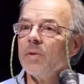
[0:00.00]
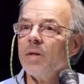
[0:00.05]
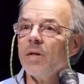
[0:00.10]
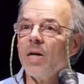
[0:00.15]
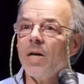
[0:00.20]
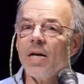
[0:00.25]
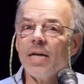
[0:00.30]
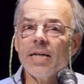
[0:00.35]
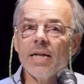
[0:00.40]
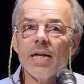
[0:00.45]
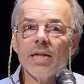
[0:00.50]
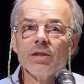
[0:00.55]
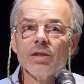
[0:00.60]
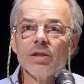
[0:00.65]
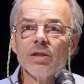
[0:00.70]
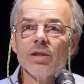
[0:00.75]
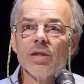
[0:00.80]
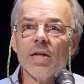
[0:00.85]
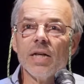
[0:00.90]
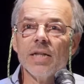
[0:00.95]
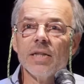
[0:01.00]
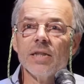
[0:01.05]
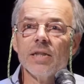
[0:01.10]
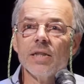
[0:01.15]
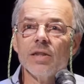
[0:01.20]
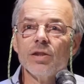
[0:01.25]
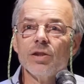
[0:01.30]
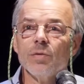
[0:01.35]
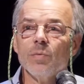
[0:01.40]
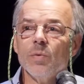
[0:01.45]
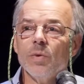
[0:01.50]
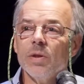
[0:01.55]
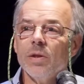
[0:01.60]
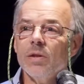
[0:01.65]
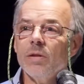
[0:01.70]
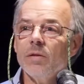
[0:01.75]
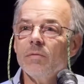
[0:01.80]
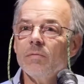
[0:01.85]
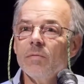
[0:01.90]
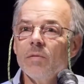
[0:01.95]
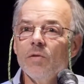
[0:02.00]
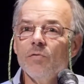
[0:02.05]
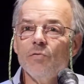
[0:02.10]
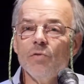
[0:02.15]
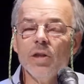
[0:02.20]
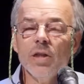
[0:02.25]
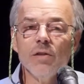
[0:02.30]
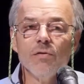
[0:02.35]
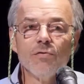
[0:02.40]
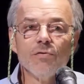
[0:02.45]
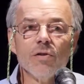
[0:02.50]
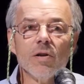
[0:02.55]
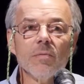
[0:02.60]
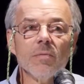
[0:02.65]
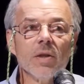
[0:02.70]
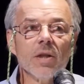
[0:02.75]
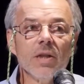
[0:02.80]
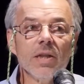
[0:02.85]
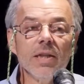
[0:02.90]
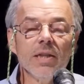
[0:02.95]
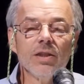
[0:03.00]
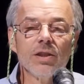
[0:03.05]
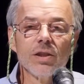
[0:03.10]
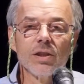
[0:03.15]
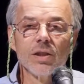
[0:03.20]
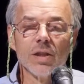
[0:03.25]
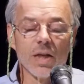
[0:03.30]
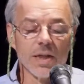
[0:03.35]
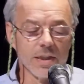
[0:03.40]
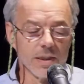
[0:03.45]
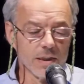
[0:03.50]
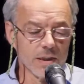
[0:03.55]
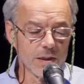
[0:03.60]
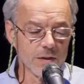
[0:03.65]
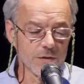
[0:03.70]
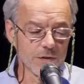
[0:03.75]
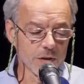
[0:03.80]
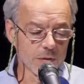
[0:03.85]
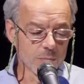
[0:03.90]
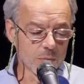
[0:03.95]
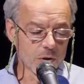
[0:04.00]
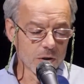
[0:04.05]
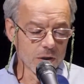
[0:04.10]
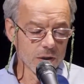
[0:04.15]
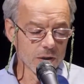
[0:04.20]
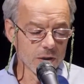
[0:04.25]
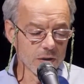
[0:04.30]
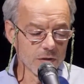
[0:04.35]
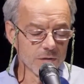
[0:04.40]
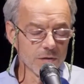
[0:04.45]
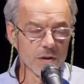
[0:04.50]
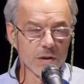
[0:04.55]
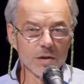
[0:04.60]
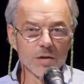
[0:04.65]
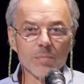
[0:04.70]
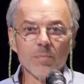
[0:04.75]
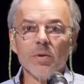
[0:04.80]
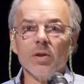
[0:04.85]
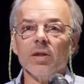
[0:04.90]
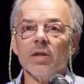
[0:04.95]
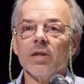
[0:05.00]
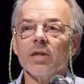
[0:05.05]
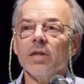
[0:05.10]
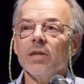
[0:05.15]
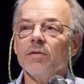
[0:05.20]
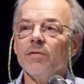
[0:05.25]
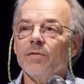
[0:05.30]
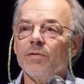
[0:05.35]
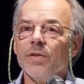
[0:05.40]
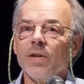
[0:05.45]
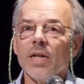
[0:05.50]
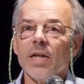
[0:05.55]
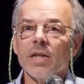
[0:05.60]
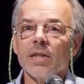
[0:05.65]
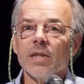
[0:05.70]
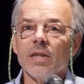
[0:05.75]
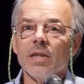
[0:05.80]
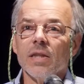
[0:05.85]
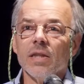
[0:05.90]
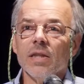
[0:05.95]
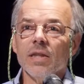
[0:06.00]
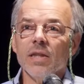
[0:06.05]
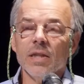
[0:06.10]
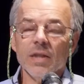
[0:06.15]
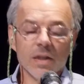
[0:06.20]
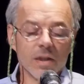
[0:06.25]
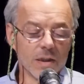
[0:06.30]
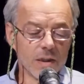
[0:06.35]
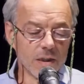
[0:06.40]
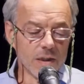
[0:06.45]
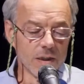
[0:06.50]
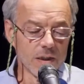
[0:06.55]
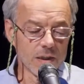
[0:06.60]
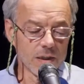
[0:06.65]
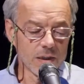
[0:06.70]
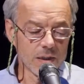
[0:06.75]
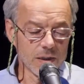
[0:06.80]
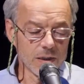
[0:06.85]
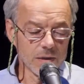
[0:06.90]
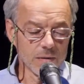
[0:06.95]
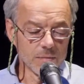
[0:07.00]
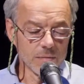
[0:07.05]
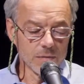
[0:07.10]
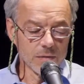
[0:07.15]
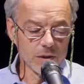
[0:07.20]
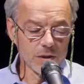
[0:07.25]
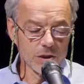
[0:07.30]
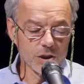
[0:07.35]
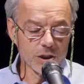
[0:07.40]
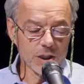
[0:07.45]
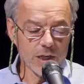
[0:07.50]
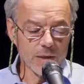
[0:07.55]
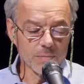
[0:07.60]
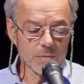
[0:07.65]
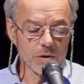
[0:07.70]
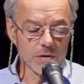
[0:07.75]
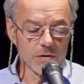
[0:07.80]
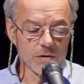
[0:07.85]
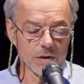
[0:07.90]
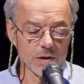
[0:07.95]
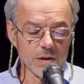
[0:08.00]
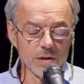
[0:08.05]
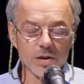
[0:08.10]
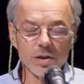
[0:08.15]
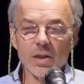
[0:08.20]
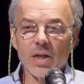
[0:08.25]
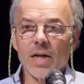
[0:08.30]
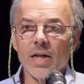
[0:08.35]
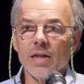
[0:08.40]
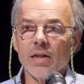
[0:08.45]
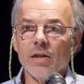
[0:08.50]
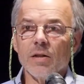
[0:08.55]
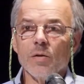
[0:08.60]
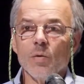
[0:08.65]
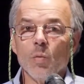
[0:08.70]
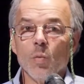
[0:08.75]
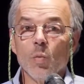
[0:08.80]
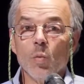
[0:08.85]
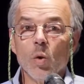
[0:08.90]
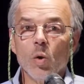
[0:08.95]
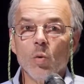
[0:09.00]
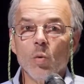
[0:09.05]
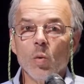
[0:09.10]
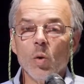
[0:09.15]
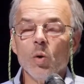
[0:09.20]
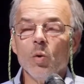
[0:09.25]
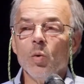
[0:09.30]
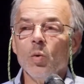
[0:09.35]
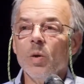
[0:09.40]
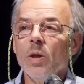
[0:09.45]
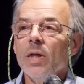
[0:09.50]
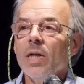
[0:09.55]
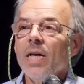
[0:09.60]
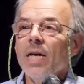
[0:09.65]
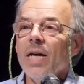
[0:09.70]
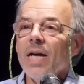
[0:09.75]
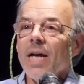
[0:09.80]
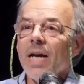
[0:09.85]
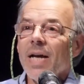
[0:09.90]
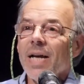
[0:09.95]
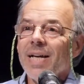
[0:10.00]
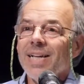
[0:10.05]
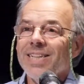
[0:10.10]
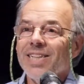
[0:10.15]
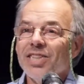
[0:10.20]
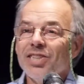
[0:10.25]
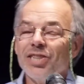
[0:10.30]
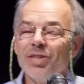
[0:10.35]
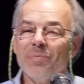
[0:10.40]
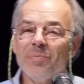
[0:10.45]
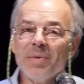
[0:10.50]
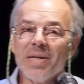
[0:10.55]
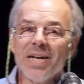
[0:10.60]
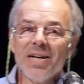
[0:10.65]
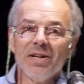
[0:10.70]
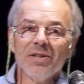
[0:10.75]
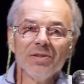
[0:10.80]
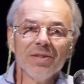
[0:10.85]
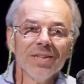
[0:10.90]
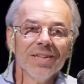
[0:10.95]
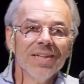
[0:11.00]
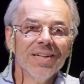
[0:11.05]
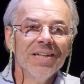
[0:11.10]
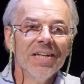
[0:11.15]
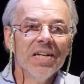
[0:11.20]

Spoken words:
I, as a scientist, would read from the least scientific part of this book. In fact, the chapter is titled Woo Woo, and it's about